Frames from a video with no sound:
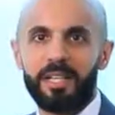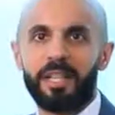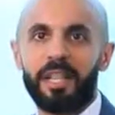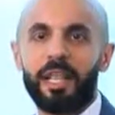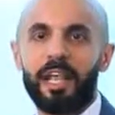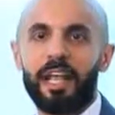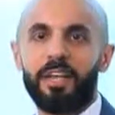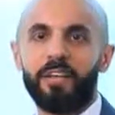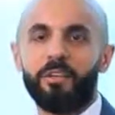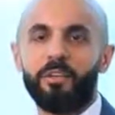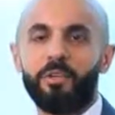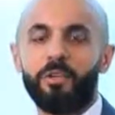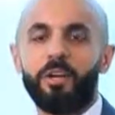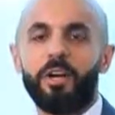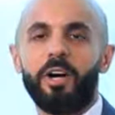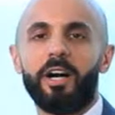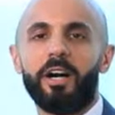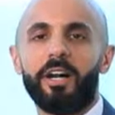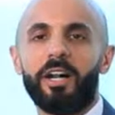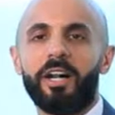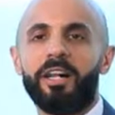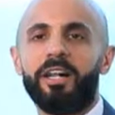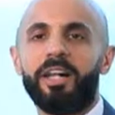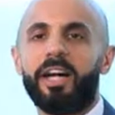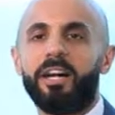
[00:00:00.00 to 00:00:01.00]
and you are
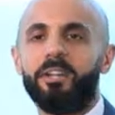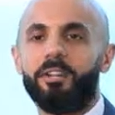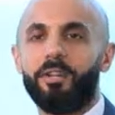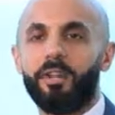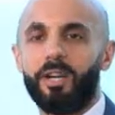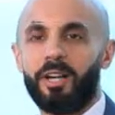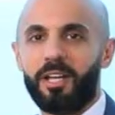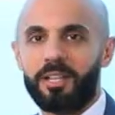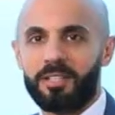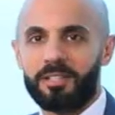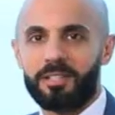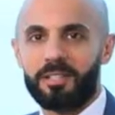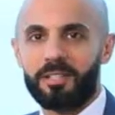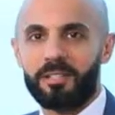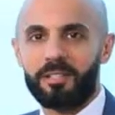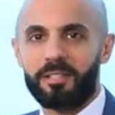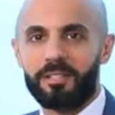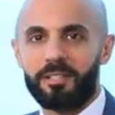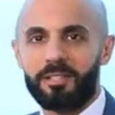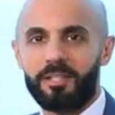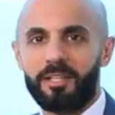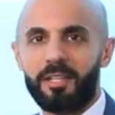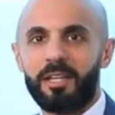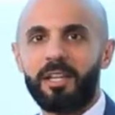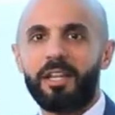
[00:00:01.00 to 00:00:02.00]
an adolescent
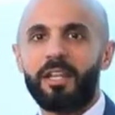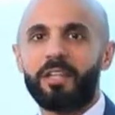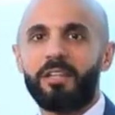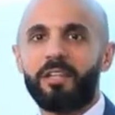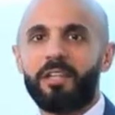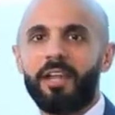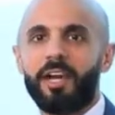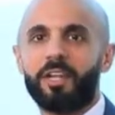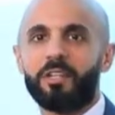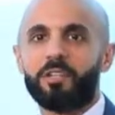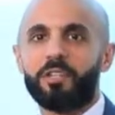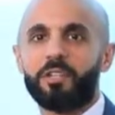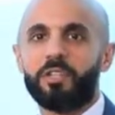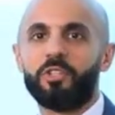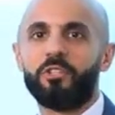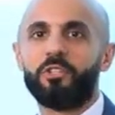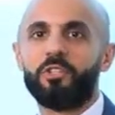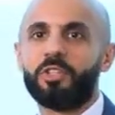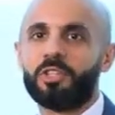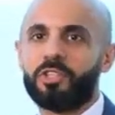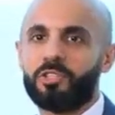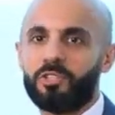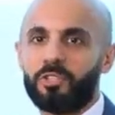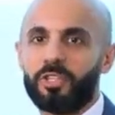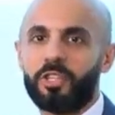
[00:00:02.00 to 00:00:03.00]
that should
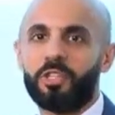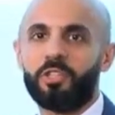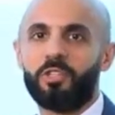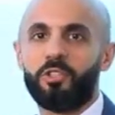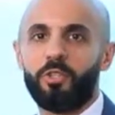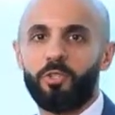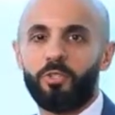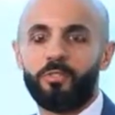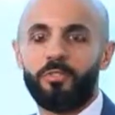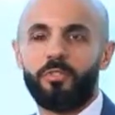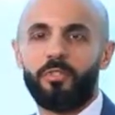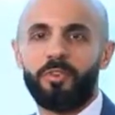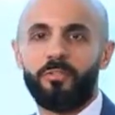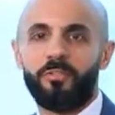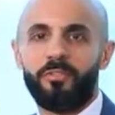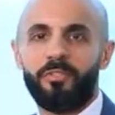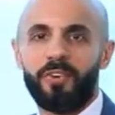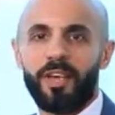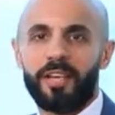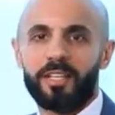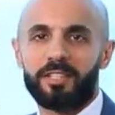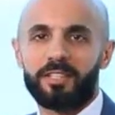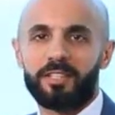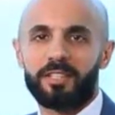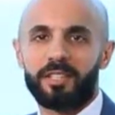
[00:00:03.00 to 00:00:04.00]
restrict you from
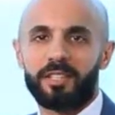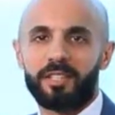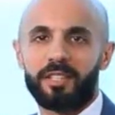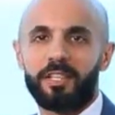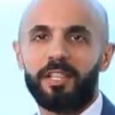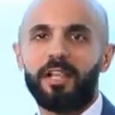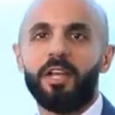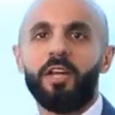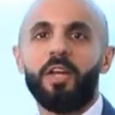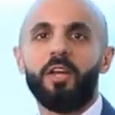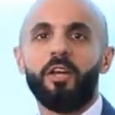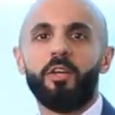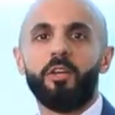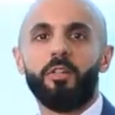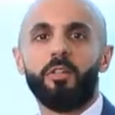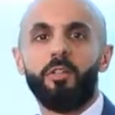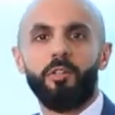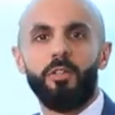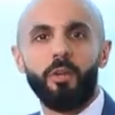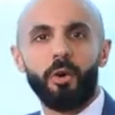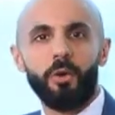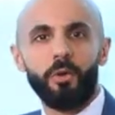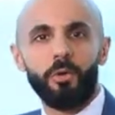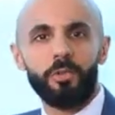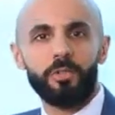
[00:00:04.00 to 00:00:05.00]
fasting.
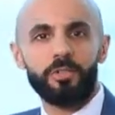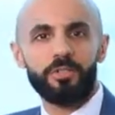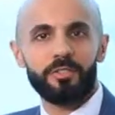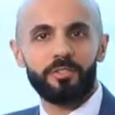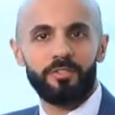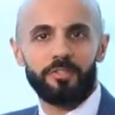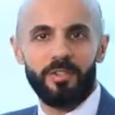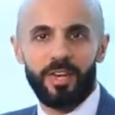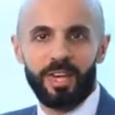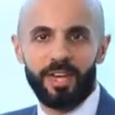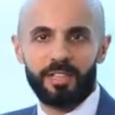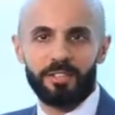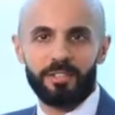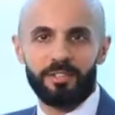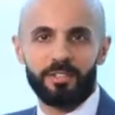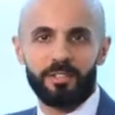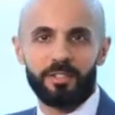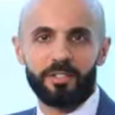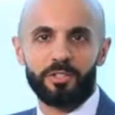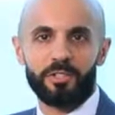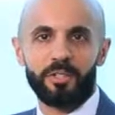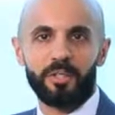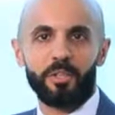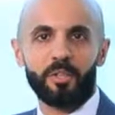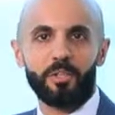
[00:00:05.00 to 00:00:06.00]
Those
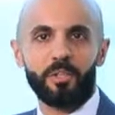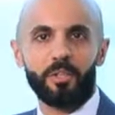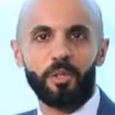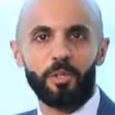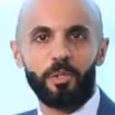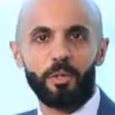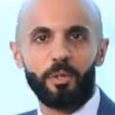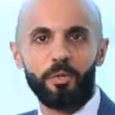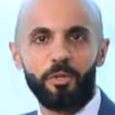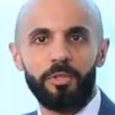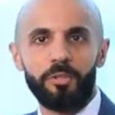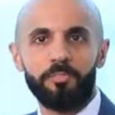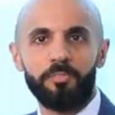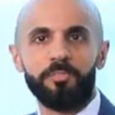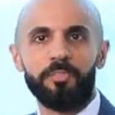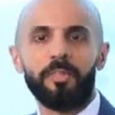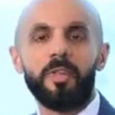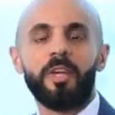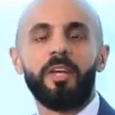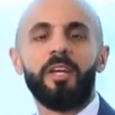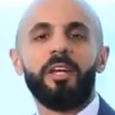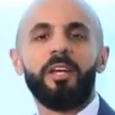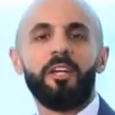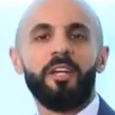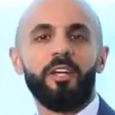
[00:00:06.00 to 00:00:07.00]
factors include,
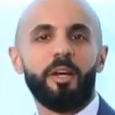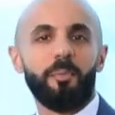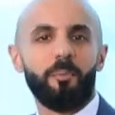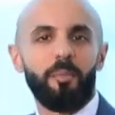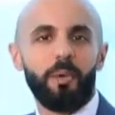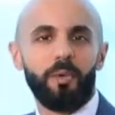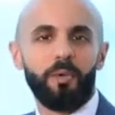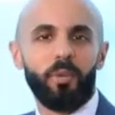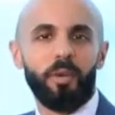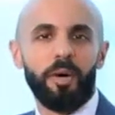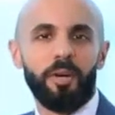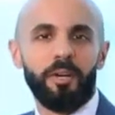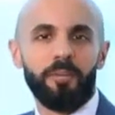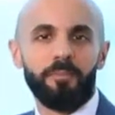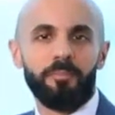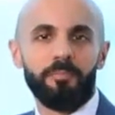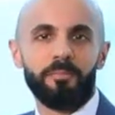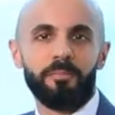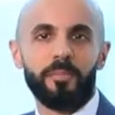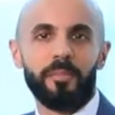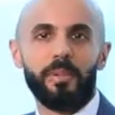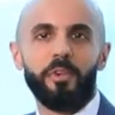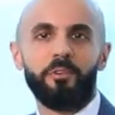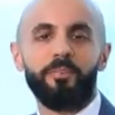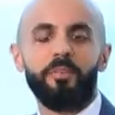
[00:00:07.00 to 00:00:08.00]
number one,
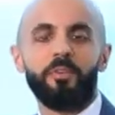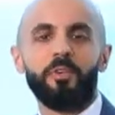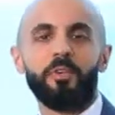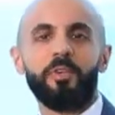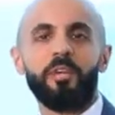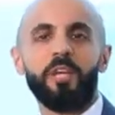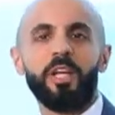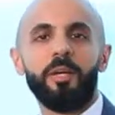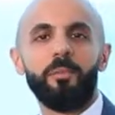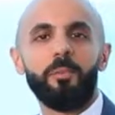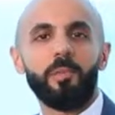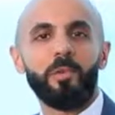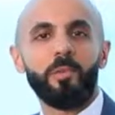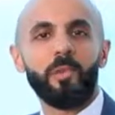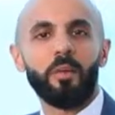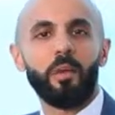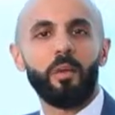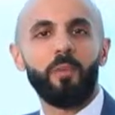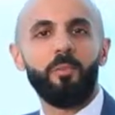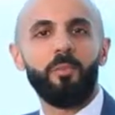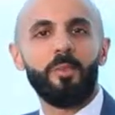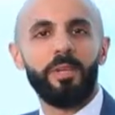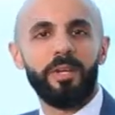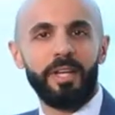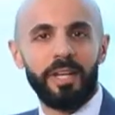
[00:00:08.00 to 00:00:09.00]
if your
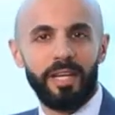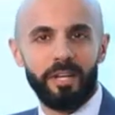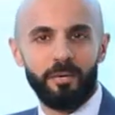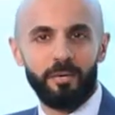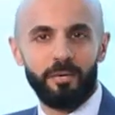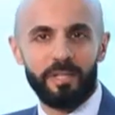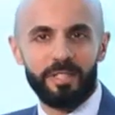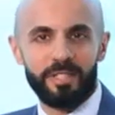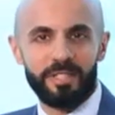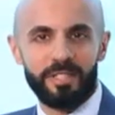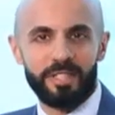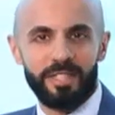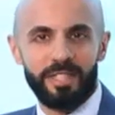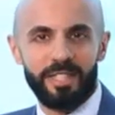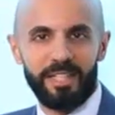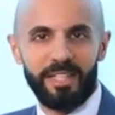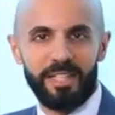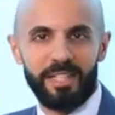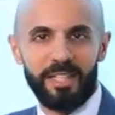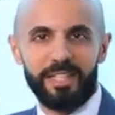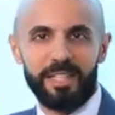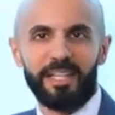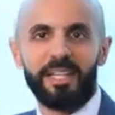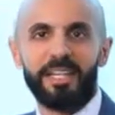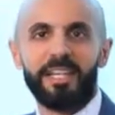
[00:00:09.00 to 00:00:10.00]
hemoglobin A1C
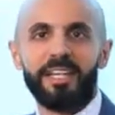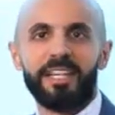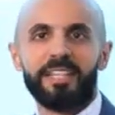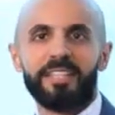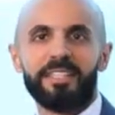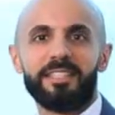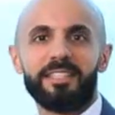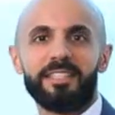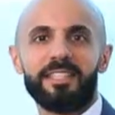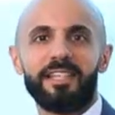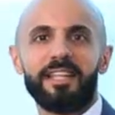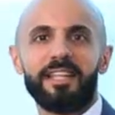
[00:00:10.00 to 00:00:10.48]
is